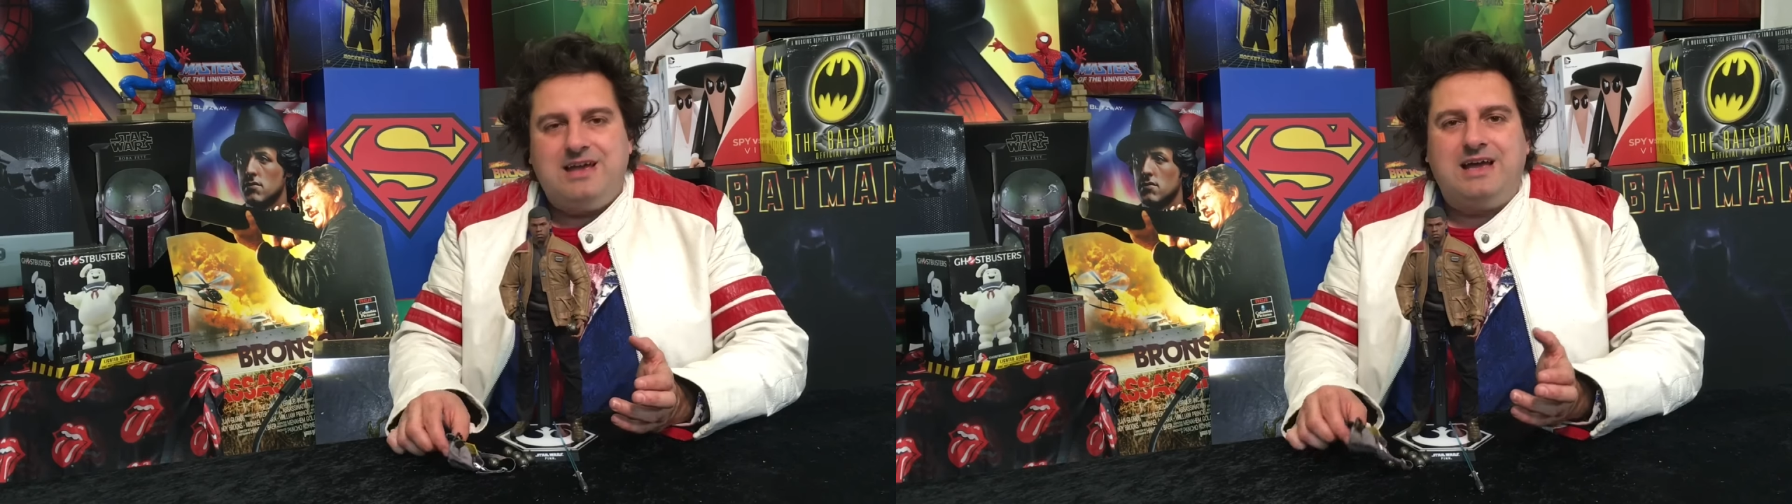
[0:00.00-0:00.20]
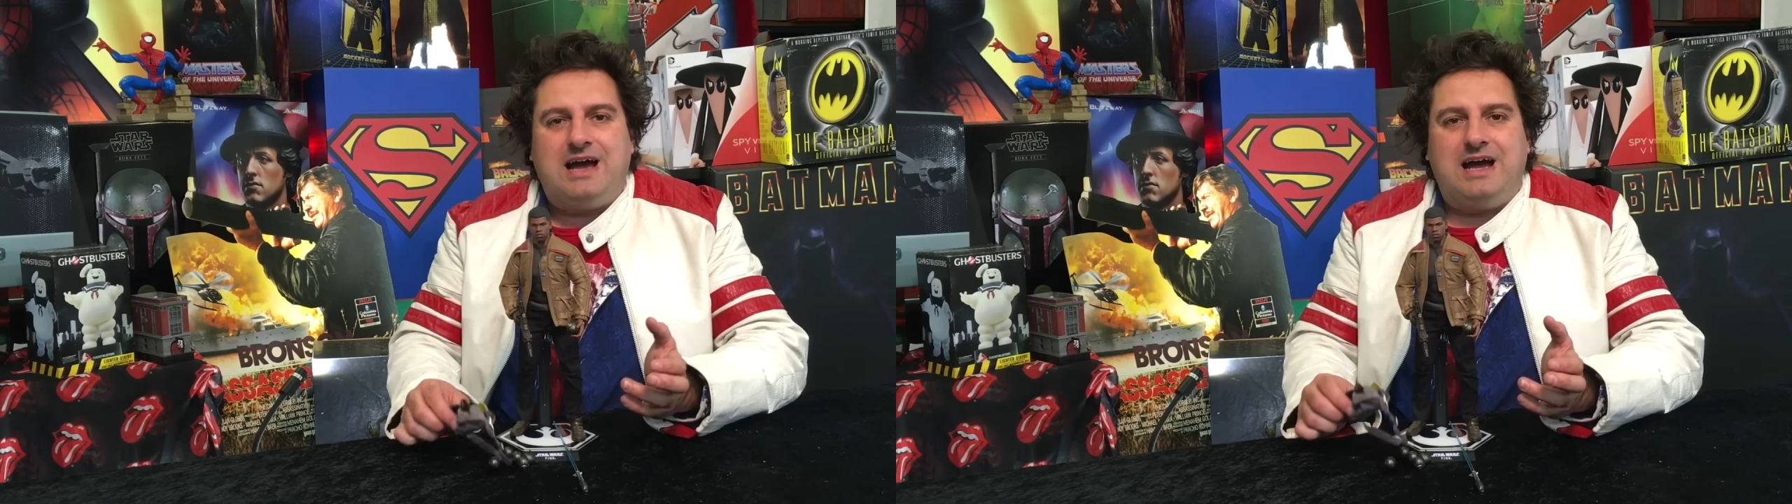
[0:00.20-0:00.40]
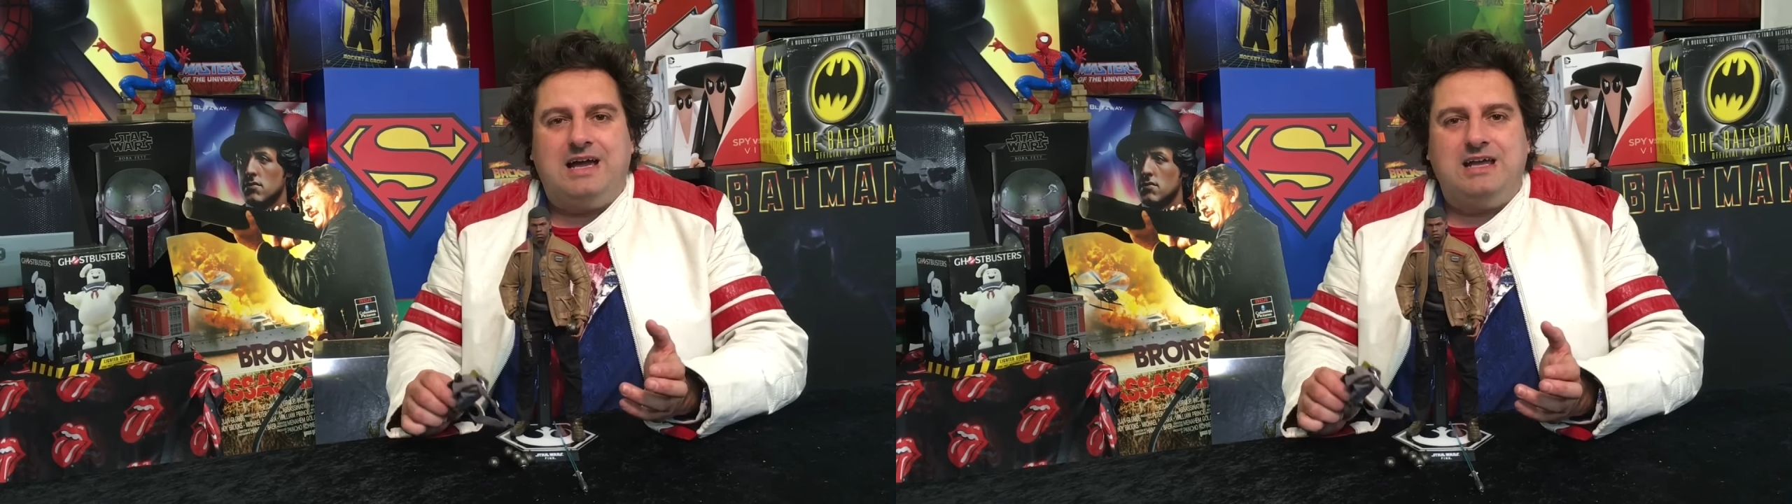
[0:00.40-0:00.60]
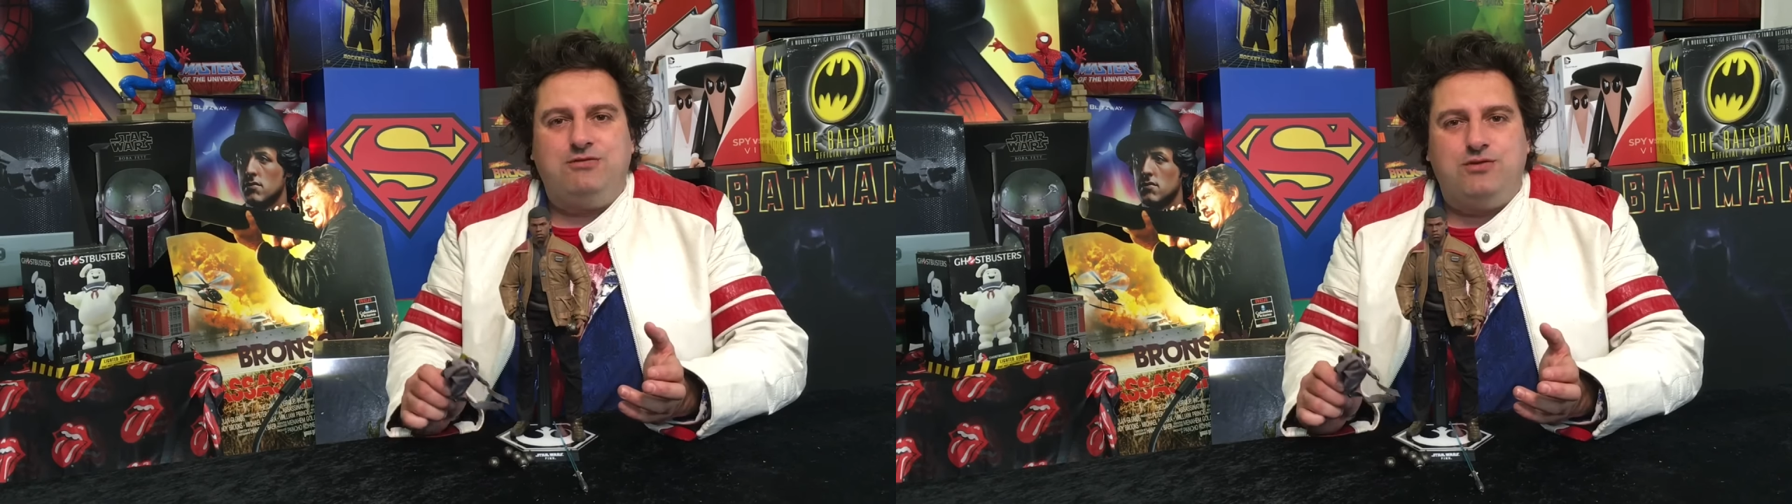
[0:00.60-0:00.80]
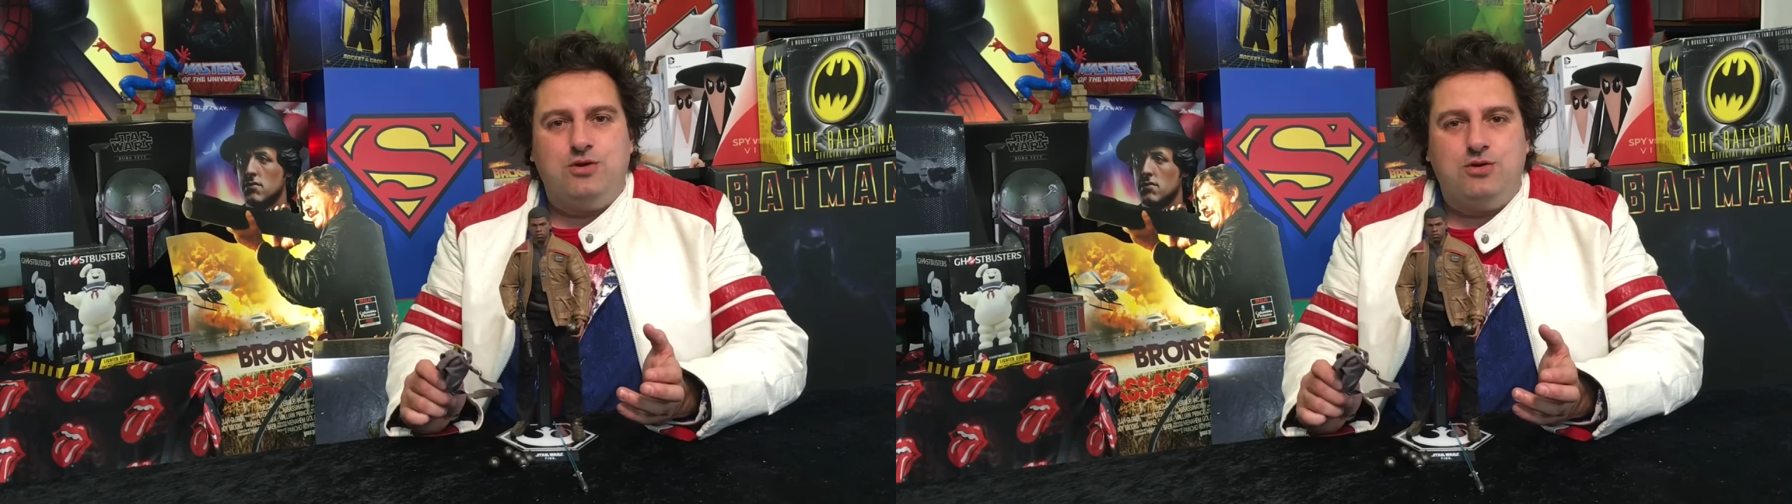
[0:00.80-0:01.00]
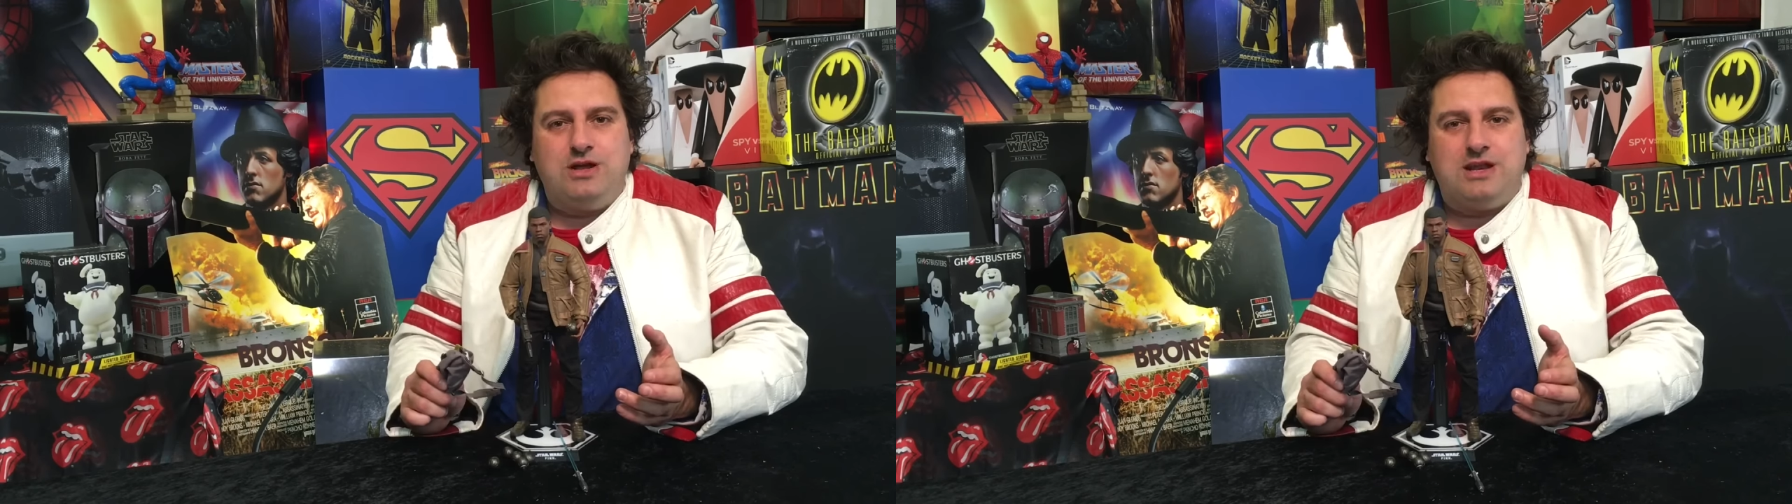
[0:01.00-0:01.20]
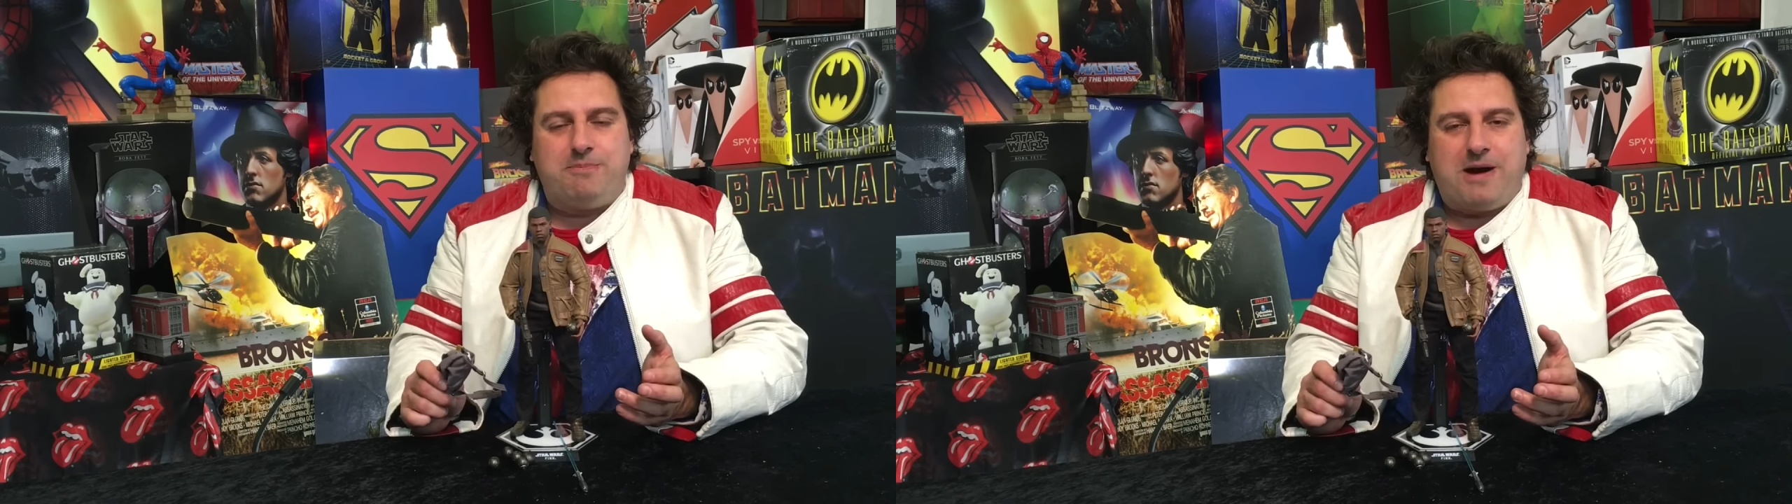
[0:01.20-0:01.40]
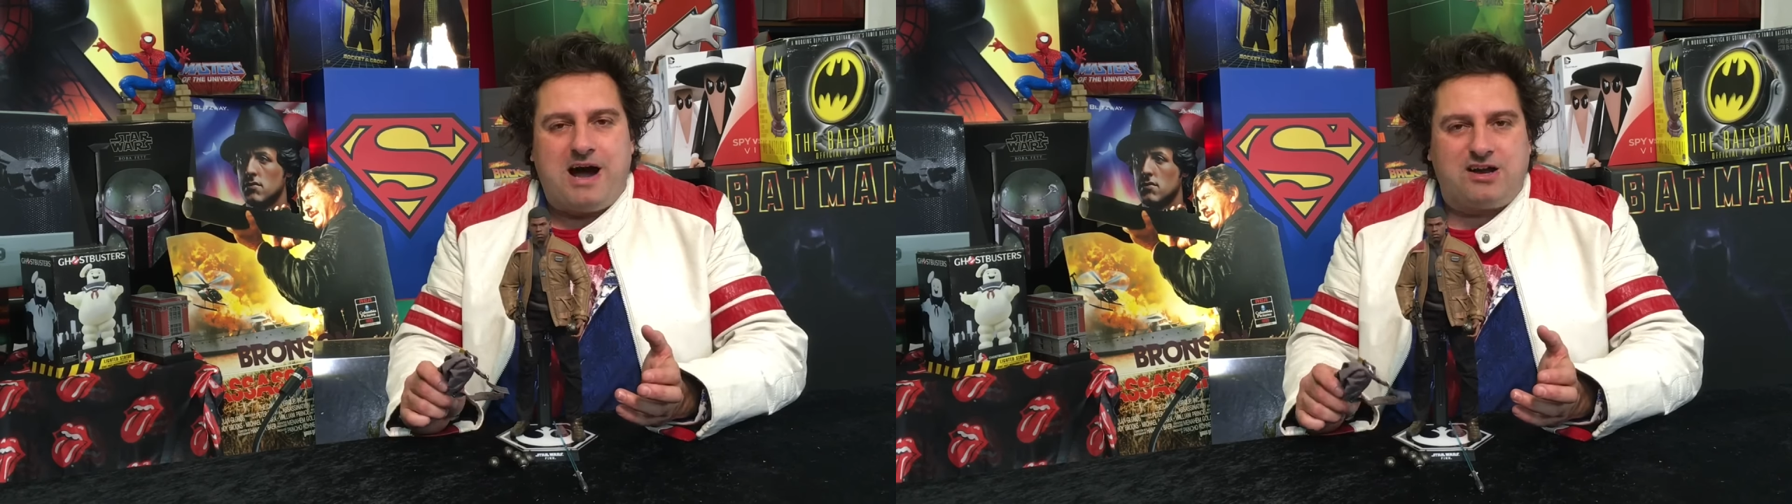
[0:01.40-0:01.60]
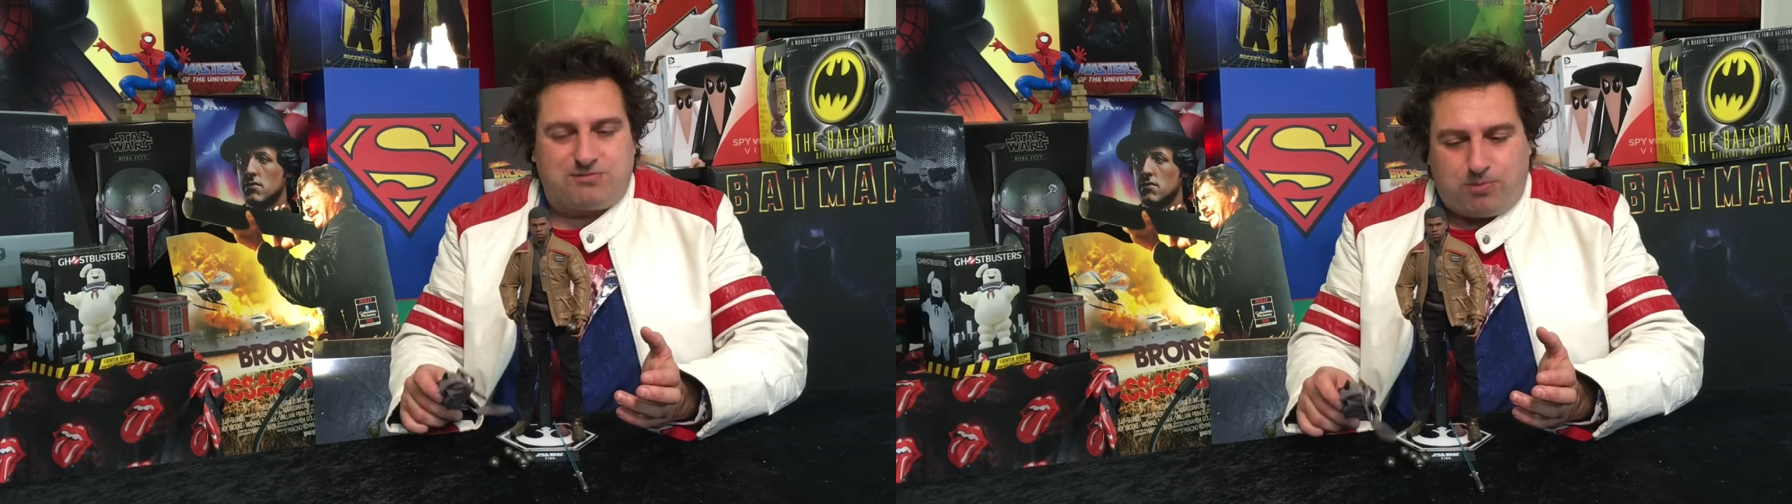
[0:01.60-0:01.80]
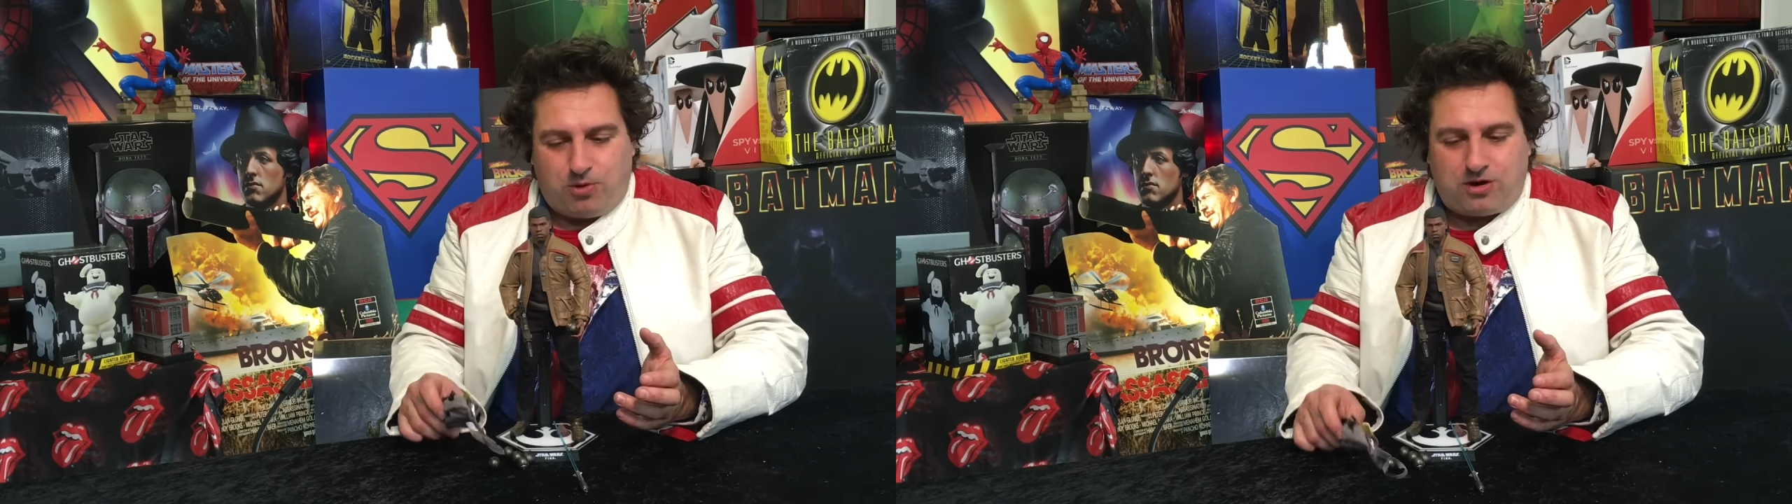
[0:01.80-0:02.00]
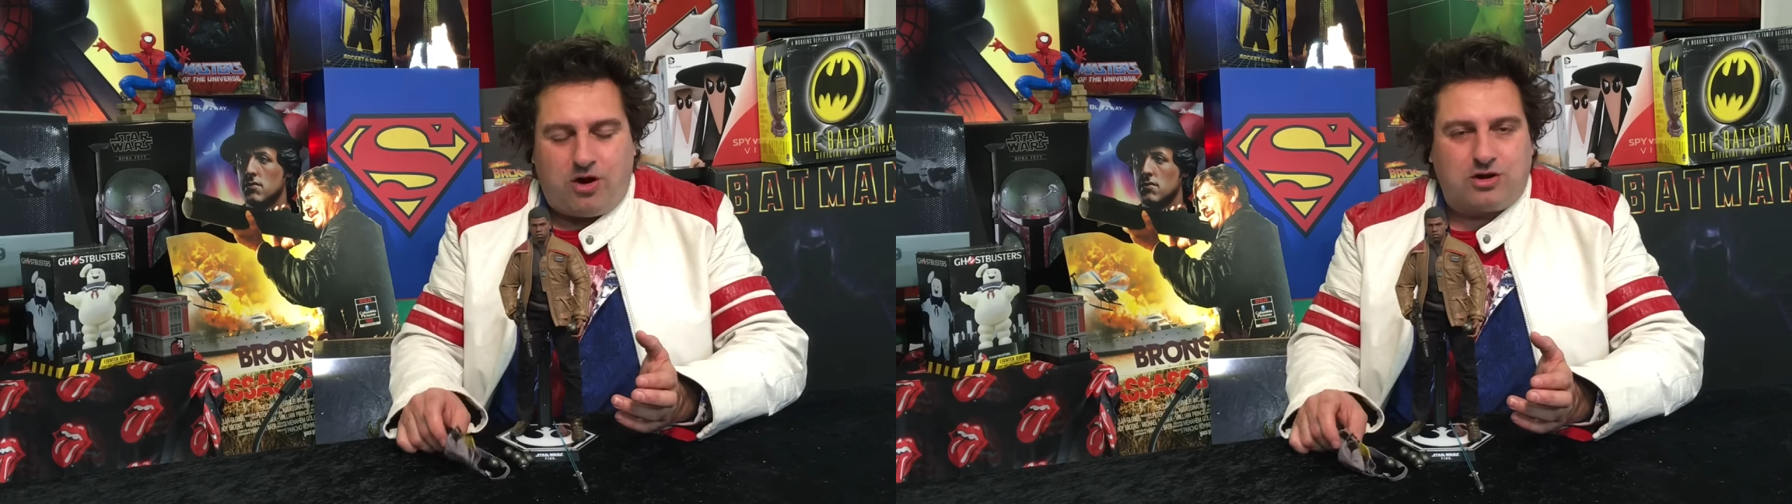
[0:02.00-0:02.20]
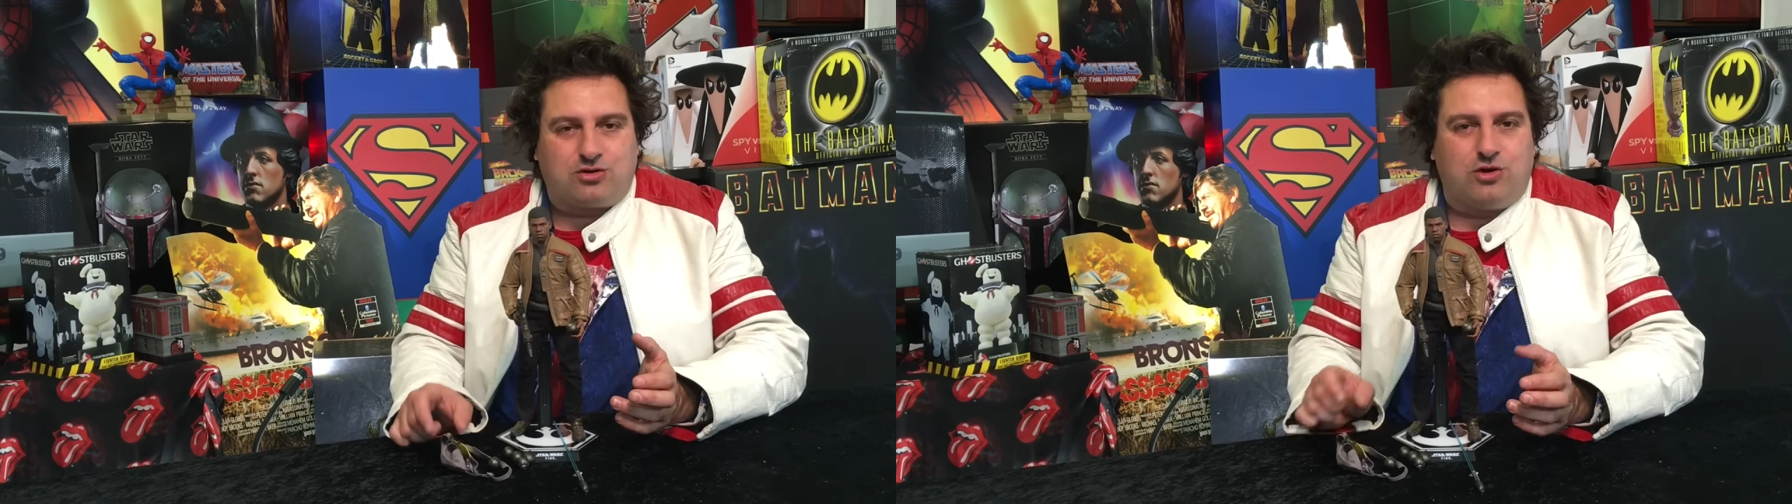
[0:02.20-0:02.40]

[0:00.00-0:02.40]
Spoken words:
if you in the past bought a hot